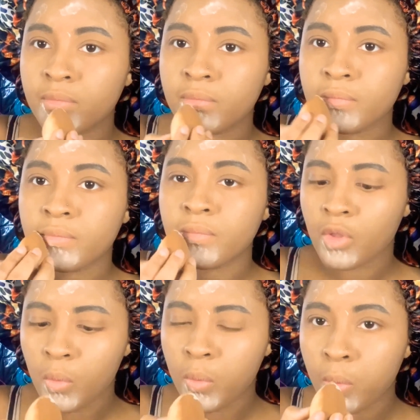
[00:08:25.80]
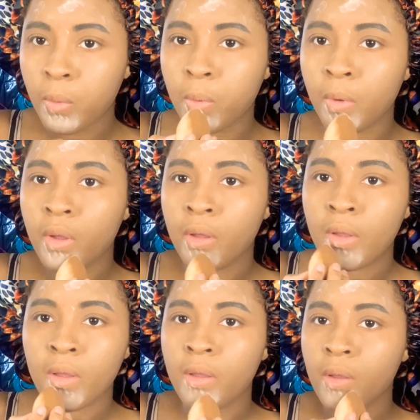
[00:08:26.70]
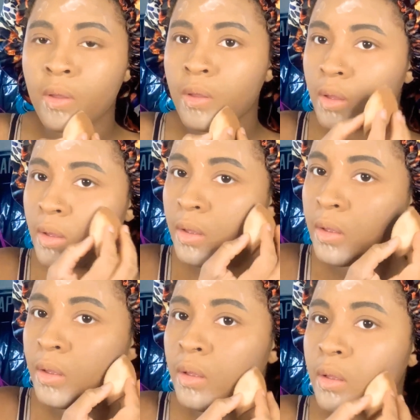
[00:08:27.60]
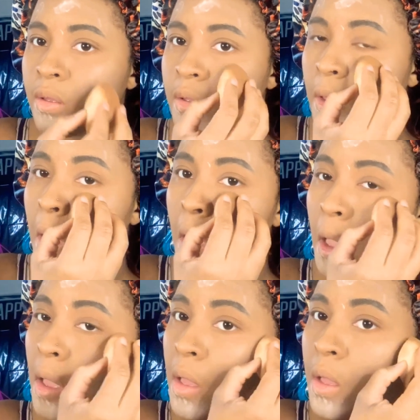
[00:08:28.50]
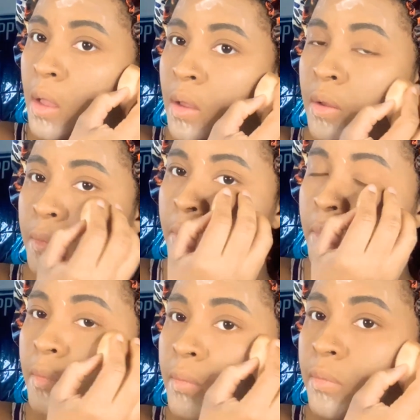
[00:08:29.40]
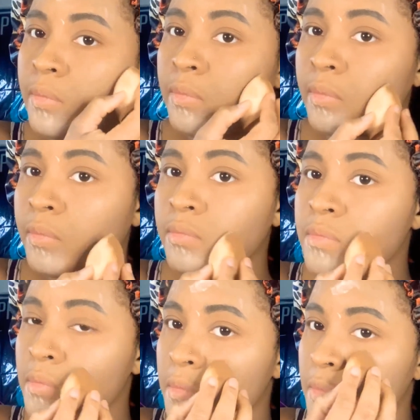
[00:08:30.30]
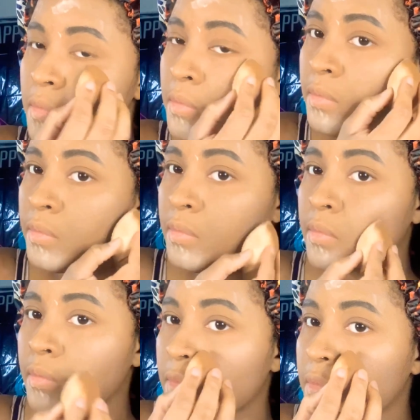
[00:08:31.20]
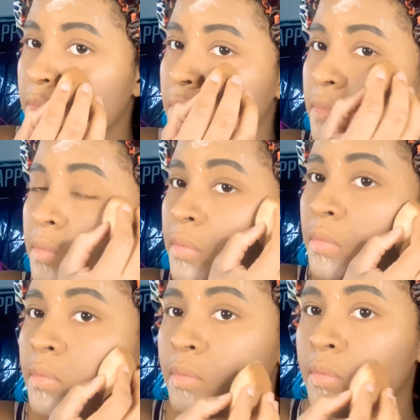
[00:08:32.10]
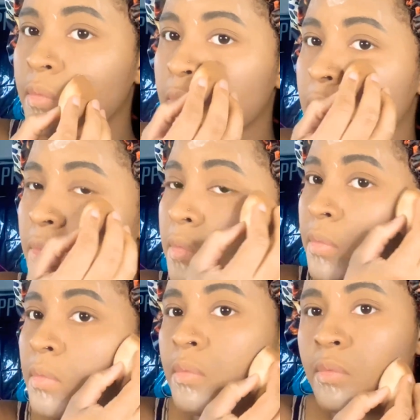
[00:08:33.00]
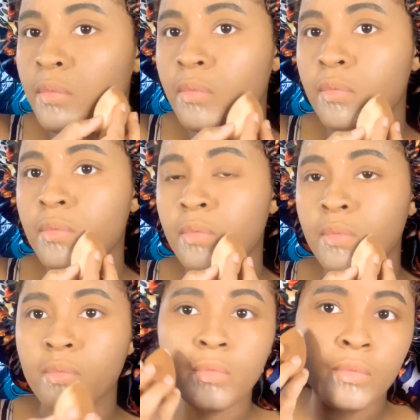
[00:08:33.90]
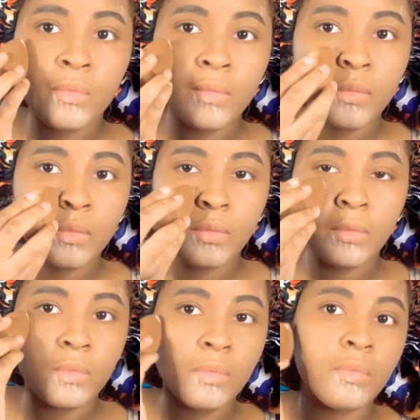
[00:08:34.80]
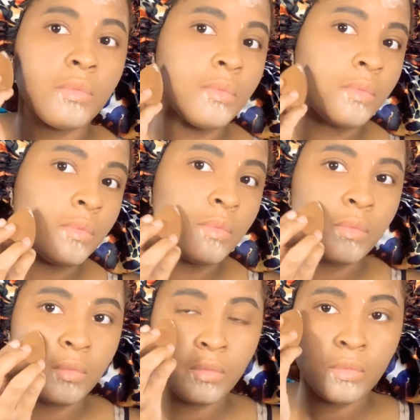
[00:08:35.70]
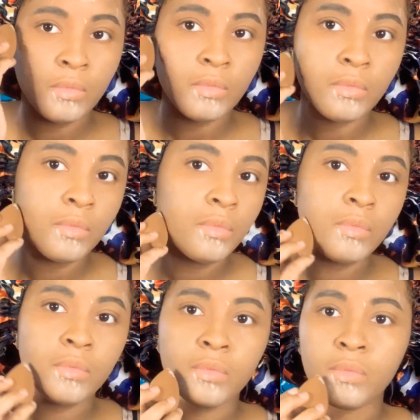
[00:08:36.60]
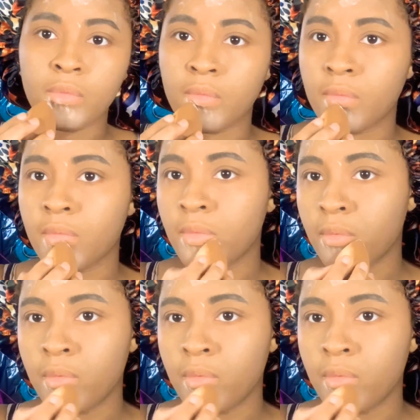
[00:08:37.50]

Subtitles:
So the purpose of setting powder is to set your makeup. So after you're done, you're supposed to like, set it so it can stay and last longer. Just for that nice little finished look.